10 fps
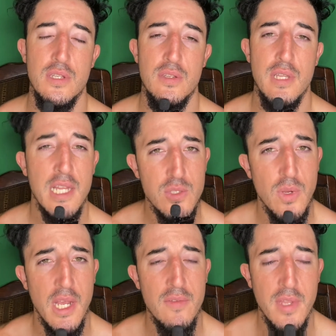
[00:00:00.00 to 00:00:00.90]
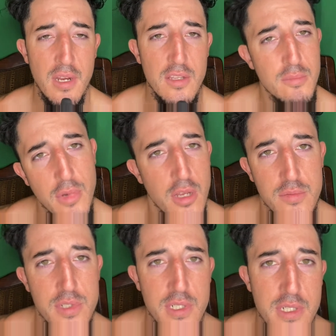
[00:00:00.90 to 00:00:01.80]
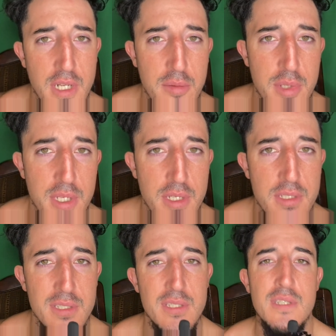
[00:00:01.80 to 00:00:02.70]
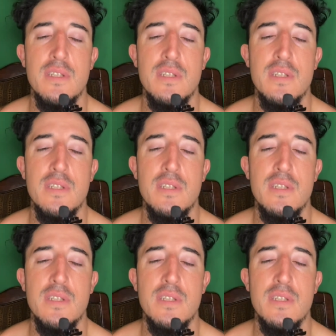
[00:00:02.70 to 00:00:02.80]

That's why I have the hair in the palm tree today because